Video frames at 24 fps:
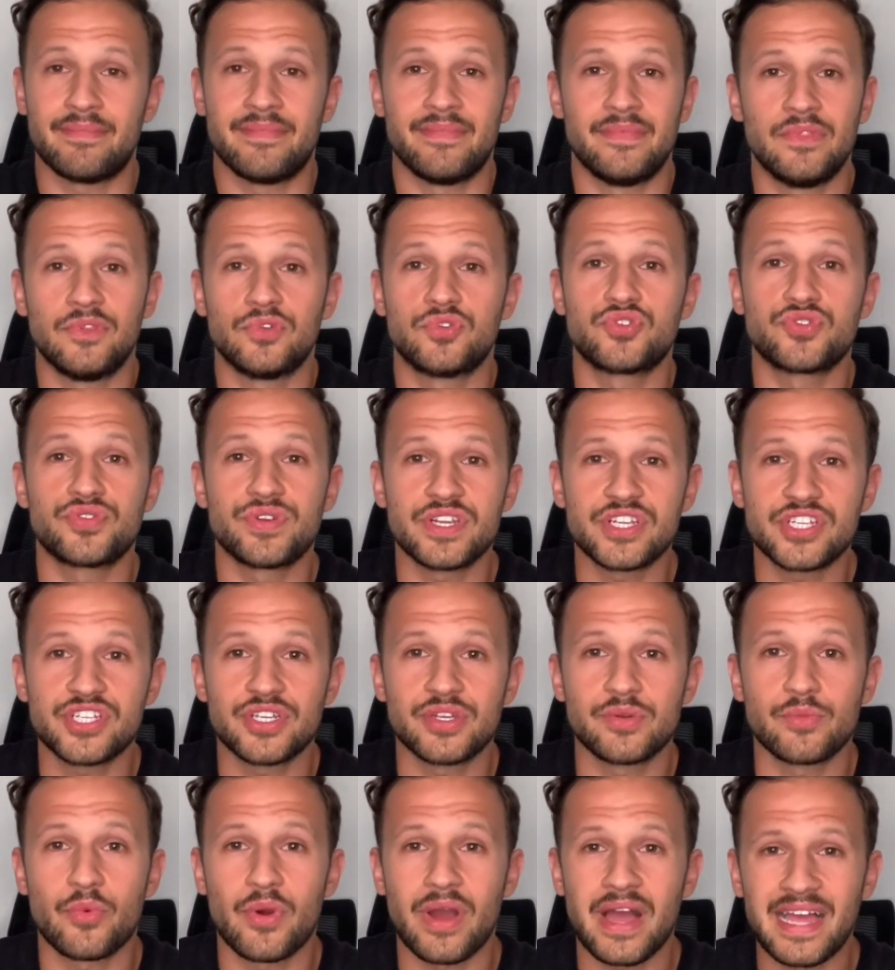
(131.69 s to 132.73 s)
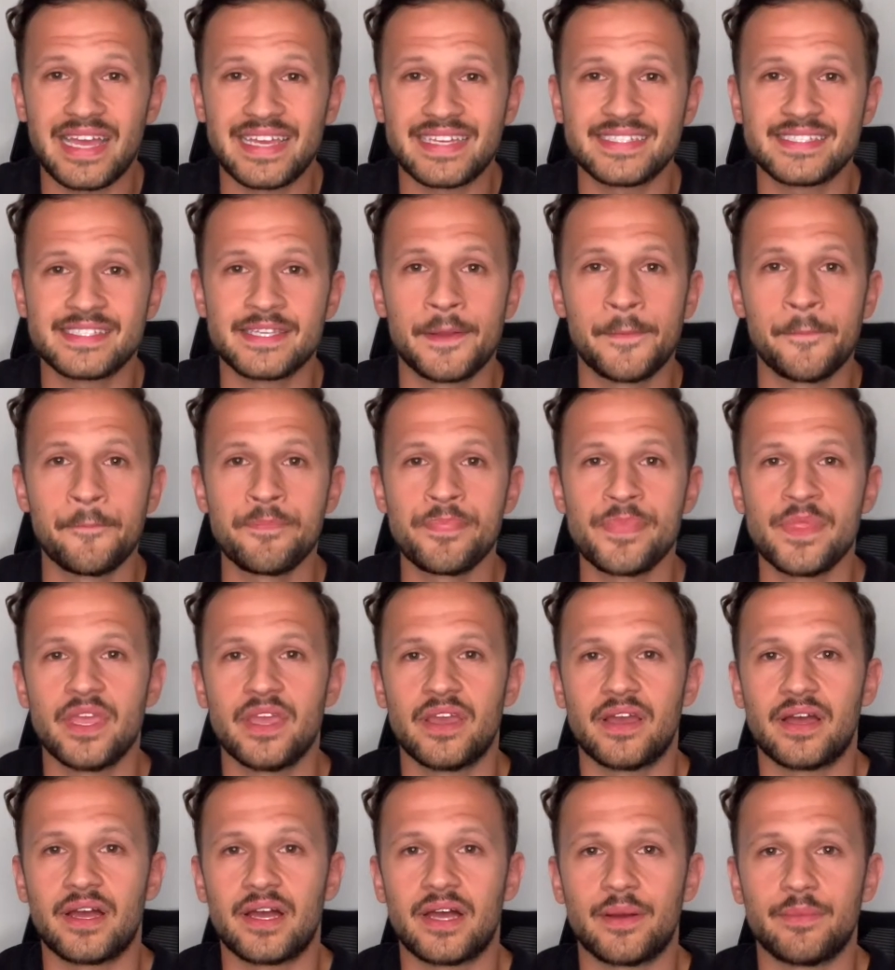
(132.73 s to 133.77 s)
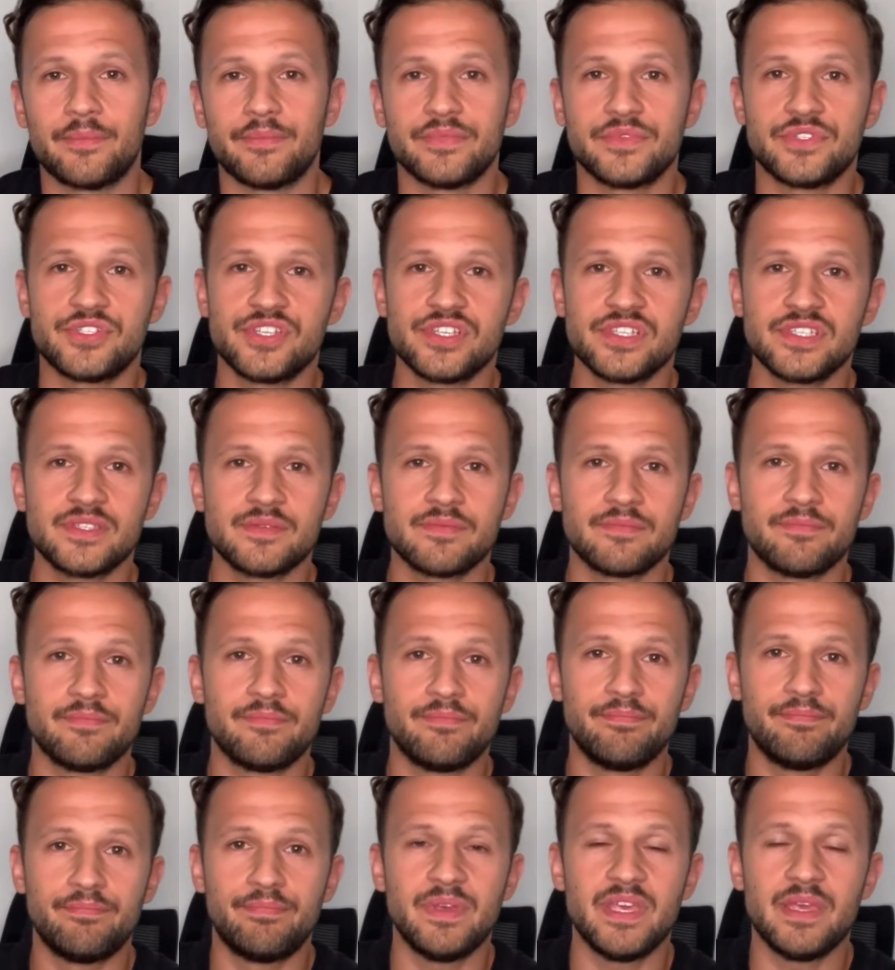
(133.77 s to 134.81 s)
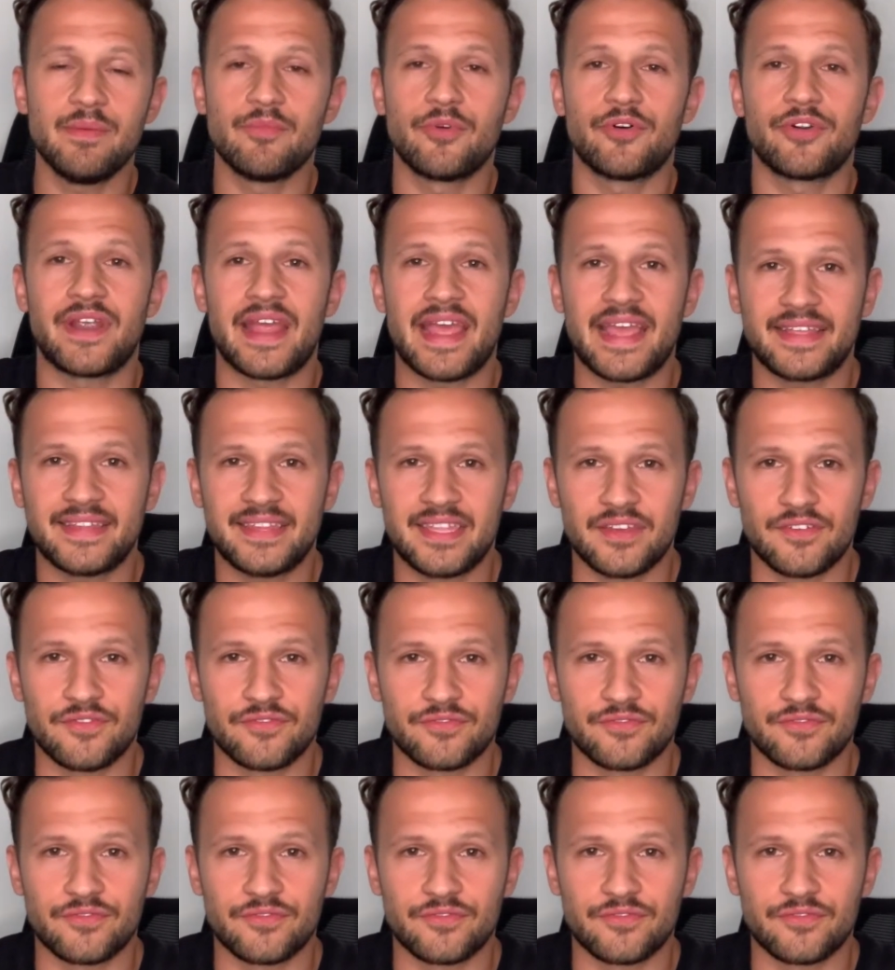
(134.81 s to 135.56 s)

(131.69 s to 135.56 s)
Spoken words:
nutrition wise. Just be more active.